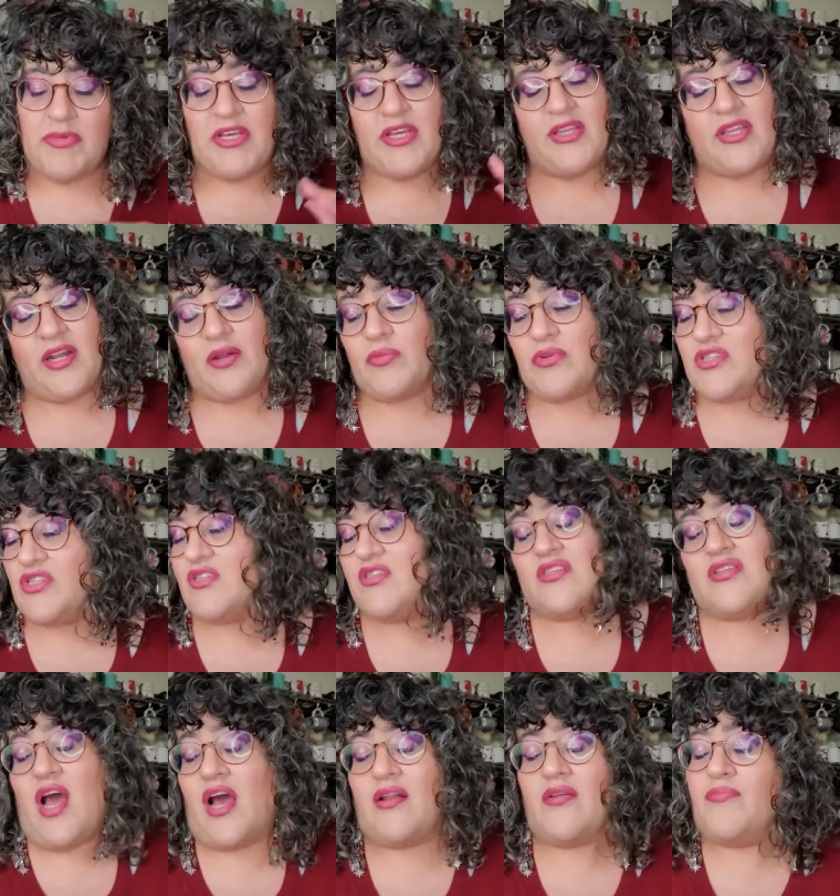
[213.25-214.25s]
to me that it was
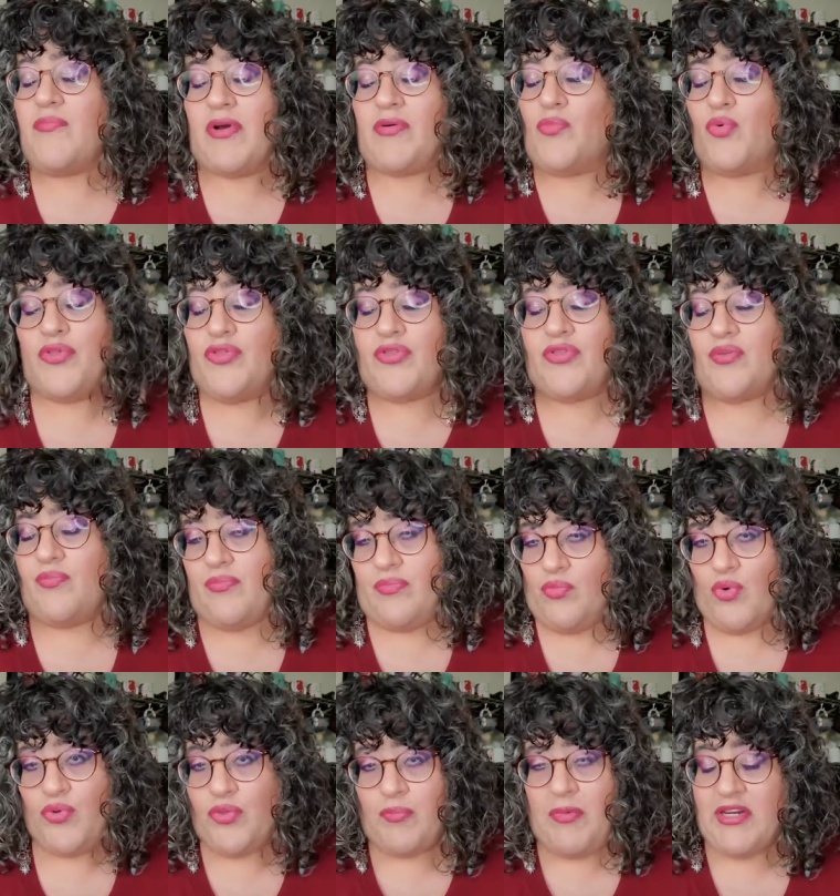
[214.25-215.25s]
just not worth
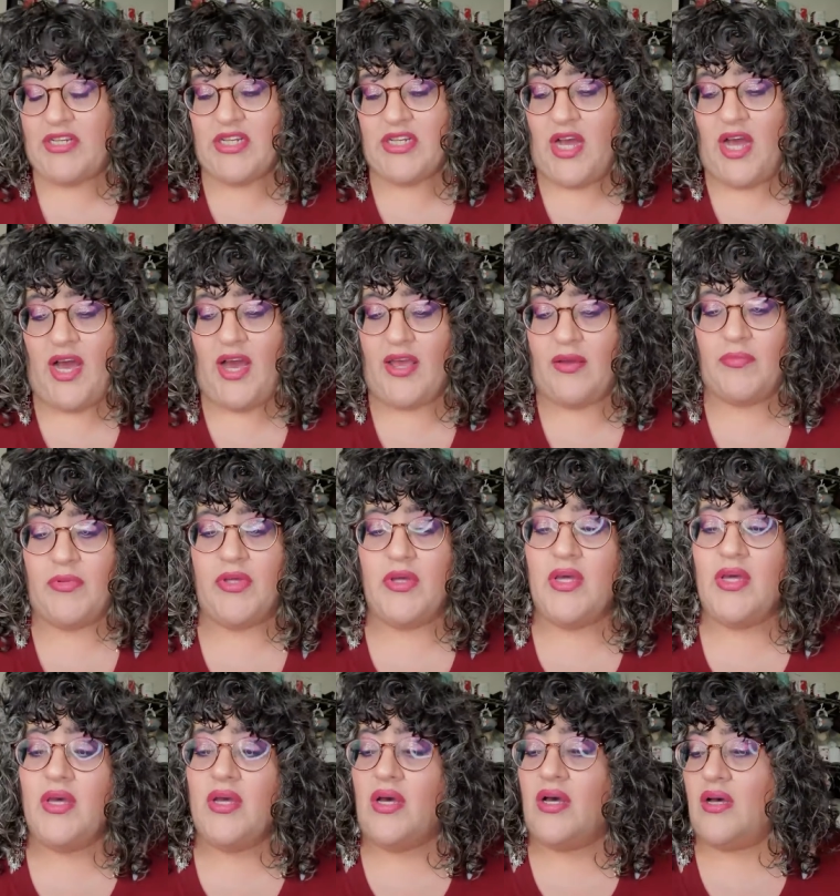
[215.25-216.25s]
worth my time.
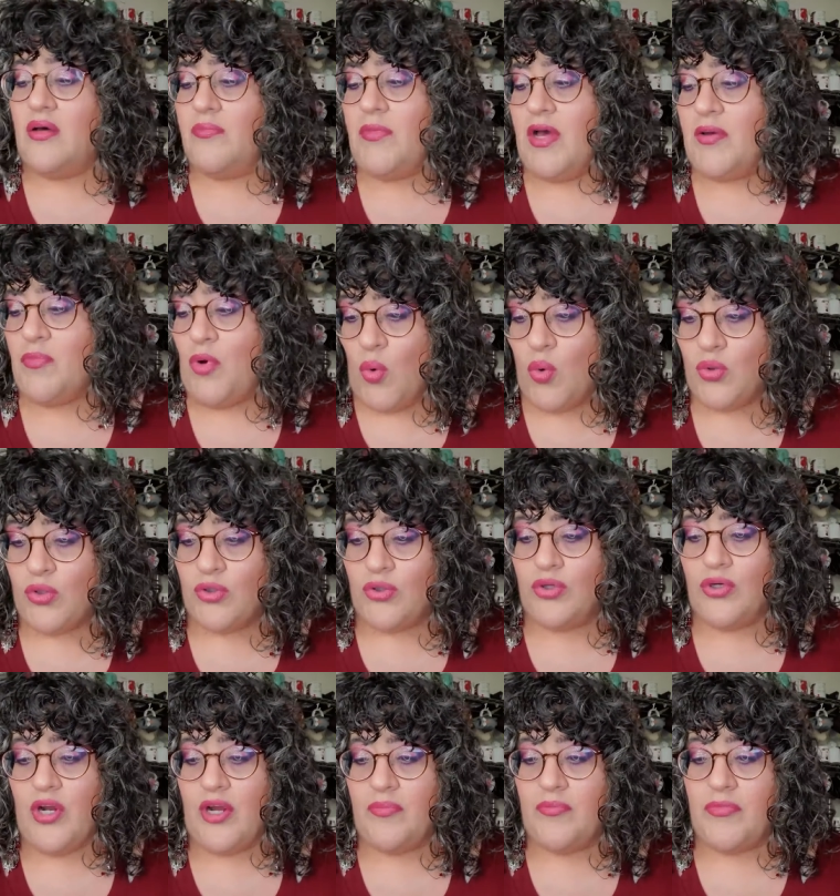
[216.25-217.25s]
Um, I'm
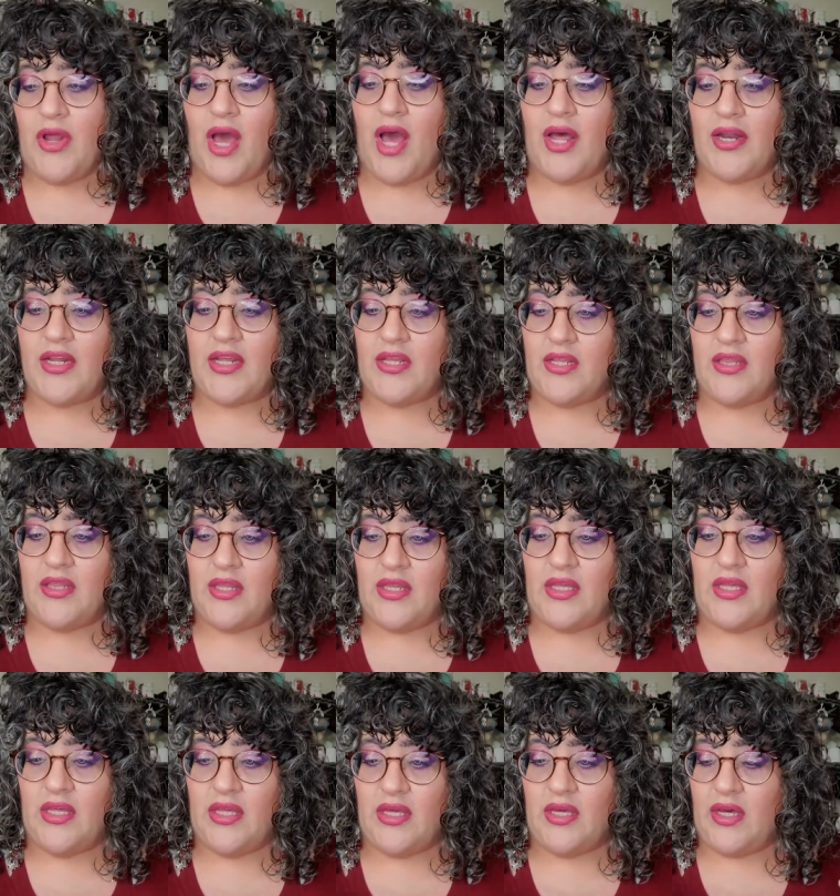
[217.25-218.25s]
older. I'm not in
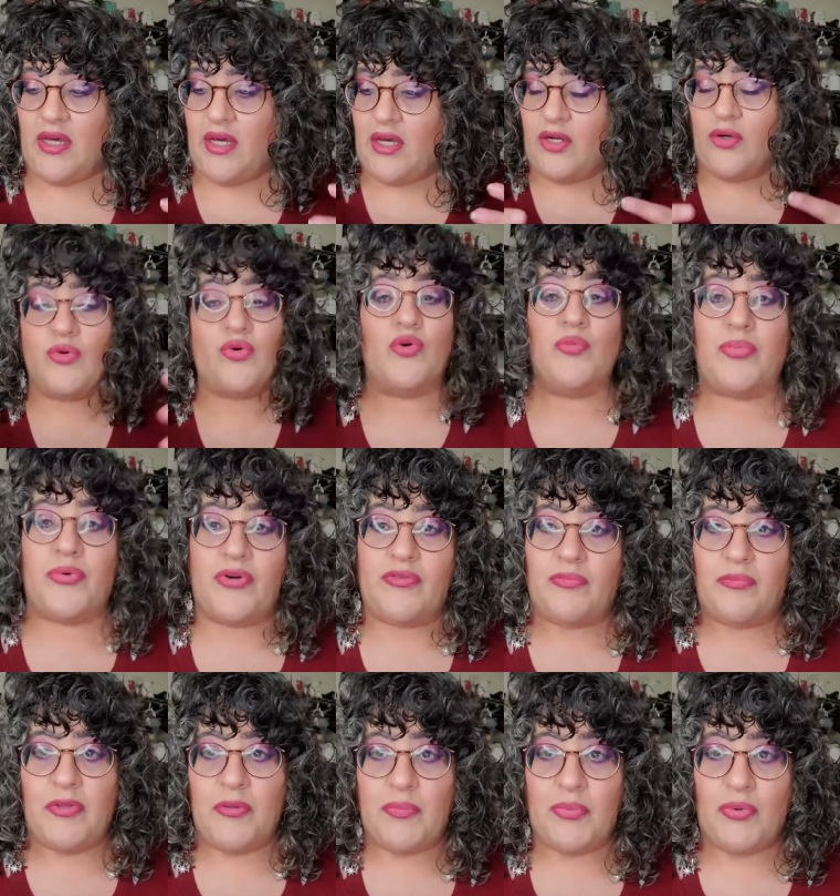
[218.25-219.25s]
the uh, group
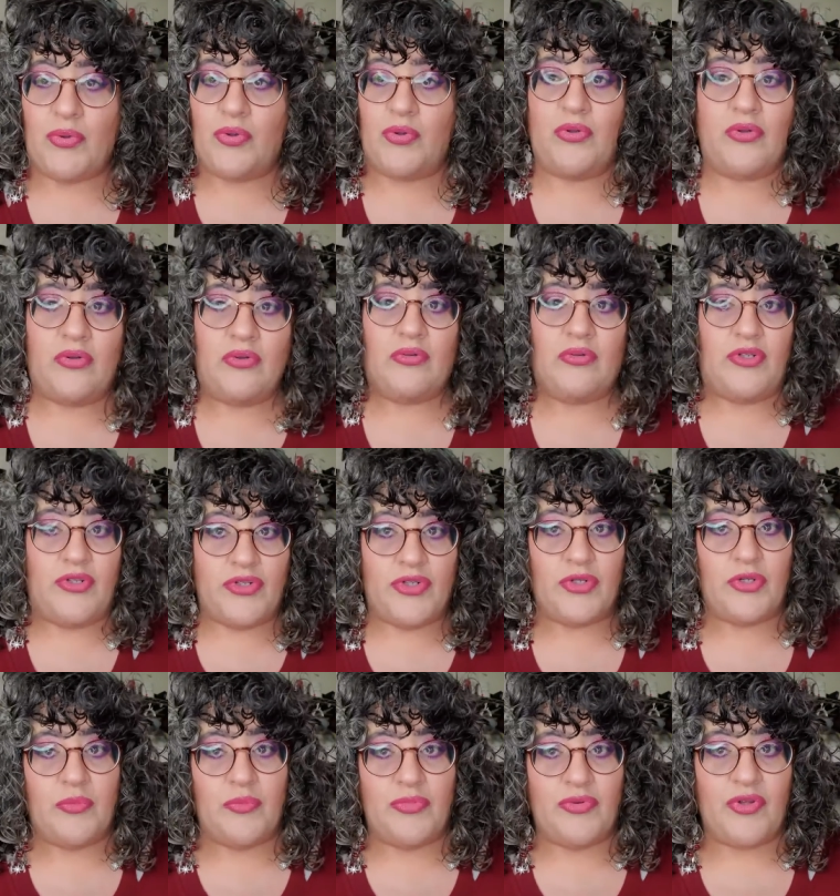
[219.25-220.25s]
of people in
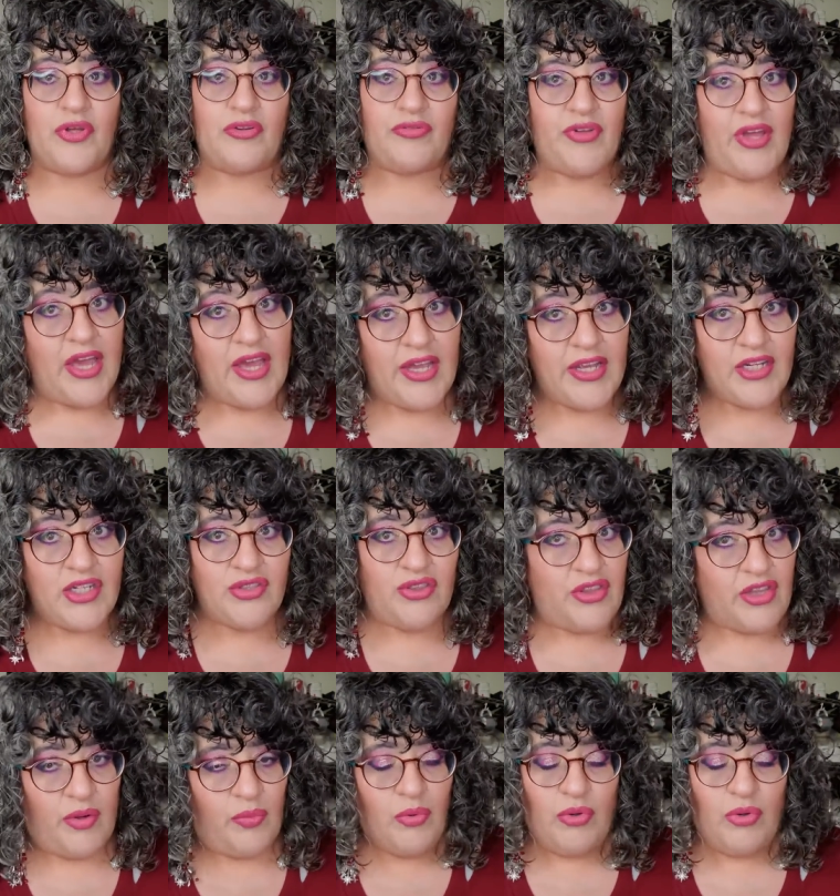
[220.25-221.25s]
terms of age
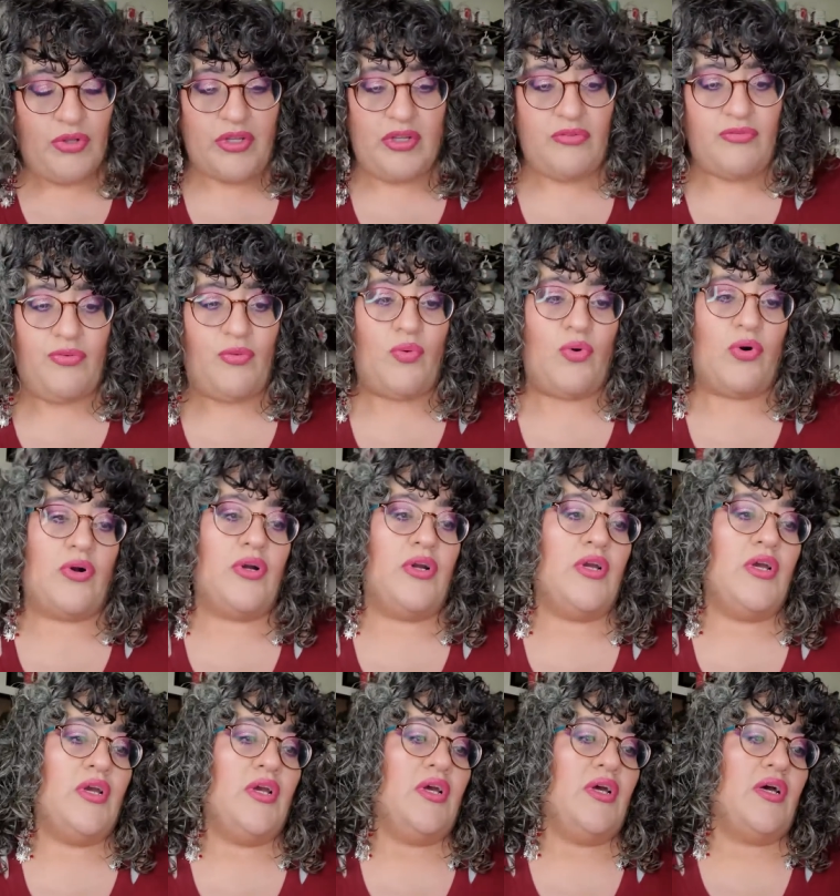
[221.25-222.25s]
that they were looking for.
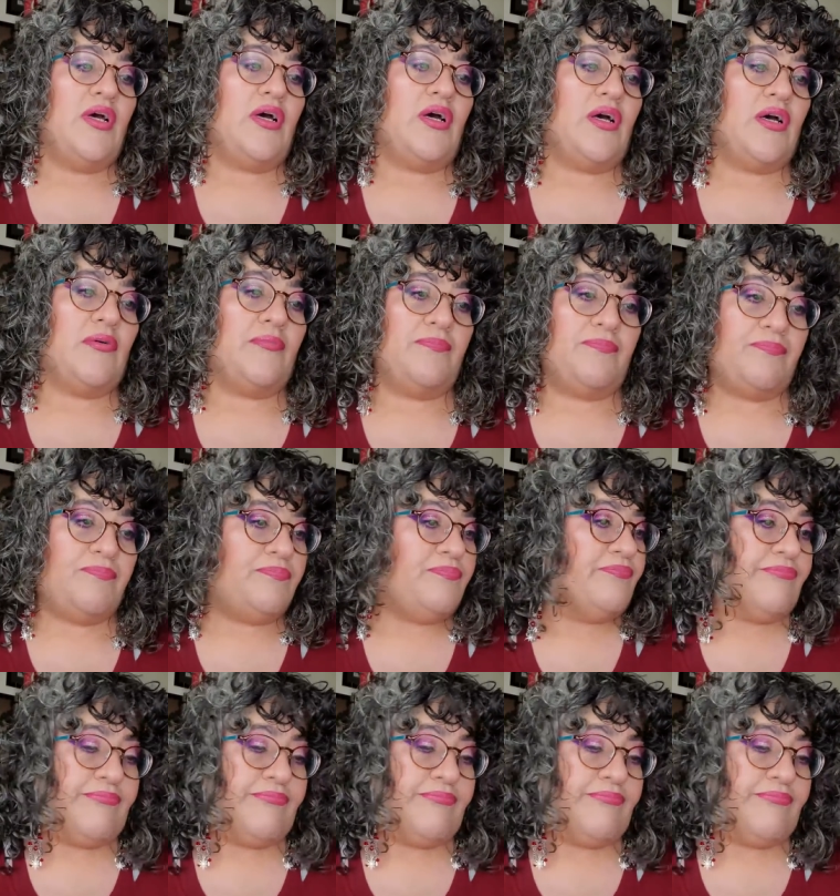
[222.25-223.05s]
Um,